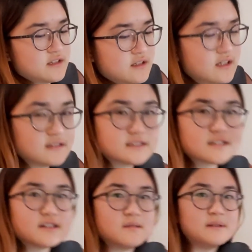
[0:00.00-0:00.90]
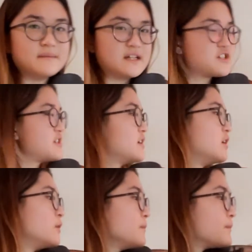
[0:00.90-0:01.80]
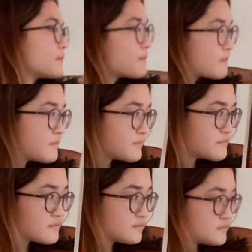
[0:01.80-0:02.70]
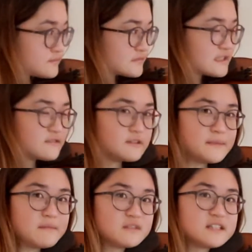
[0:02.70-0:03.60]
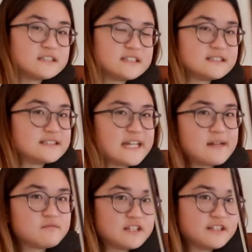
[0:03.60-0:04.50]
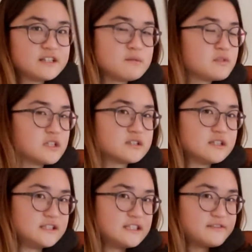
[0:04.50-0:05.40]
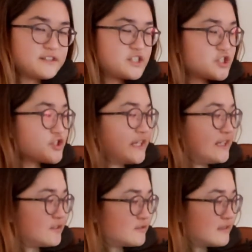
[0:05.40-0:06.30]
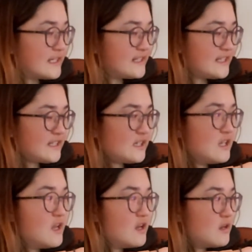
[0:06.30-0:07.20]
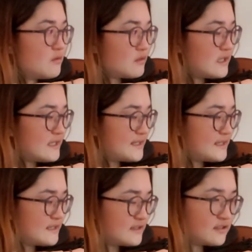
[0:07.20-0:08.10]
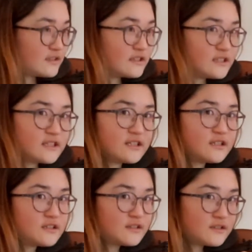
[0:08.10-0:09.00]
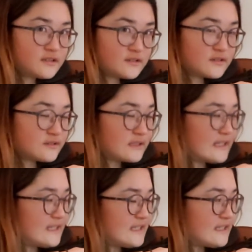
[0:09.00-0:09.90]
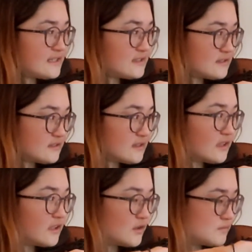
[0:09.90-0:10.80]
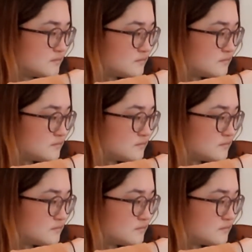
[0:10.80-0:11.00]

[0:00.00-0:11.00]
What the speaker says: I'll turn on my metronome. Remember, it's the same rhythm, just on a different string. Ready? One, two, ready, go.